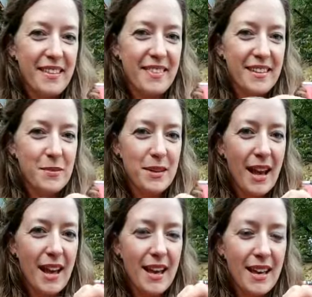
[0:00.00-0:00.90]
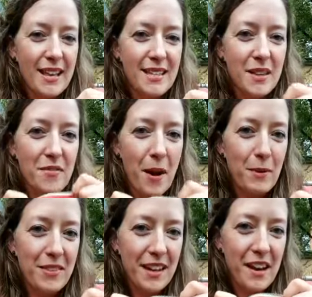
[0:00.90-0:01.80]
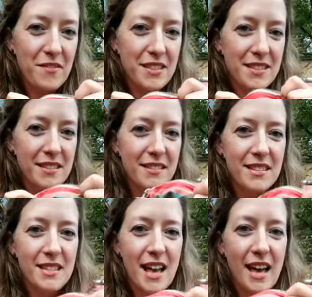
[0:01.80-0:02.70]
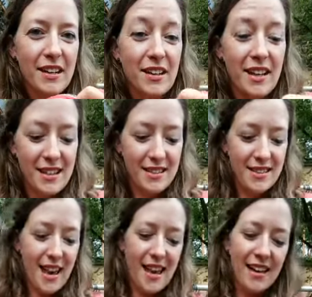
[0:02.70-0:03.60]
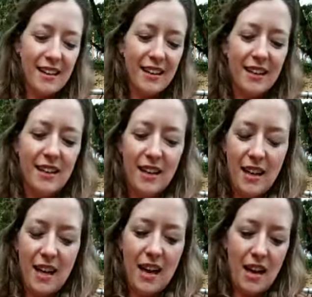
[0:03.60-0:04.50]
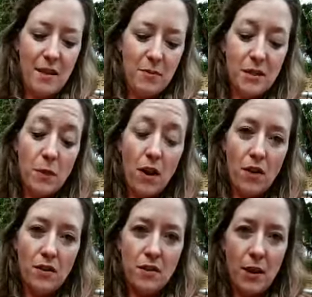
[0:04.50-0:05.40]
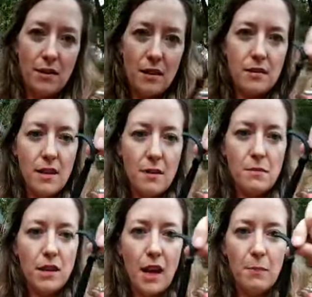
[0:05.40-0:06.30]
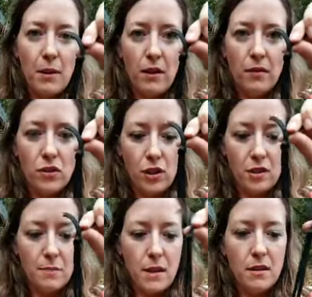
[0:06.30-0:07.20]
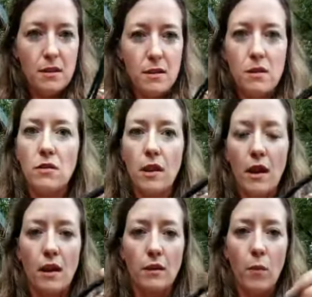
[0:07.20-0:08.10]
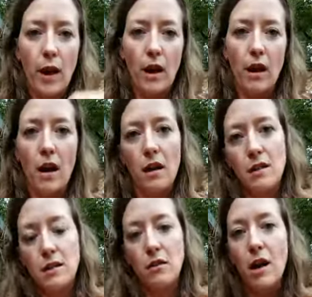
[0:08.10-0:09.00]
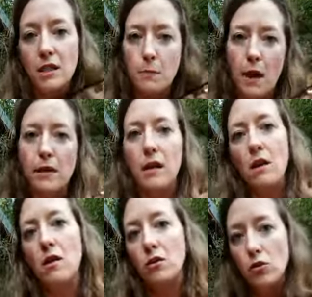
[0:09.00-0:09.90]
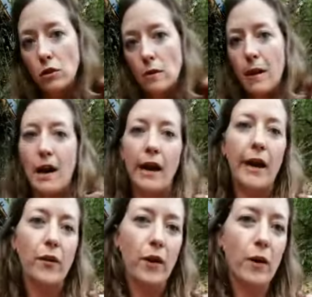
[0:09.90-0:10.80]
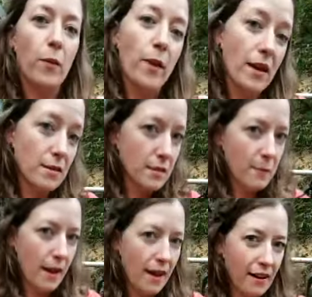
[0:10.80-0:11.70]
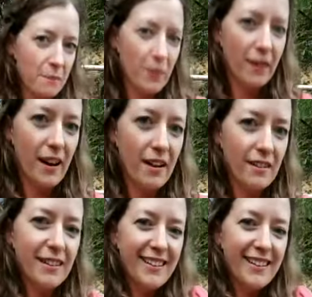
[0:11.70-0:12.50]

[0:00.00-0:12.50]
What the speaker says: This one has a fabric that I've designed on the inside. This one also has that same type of adjustment, so you can wear it as a crossbody or a shoulder bag or a waist pack, Morgan.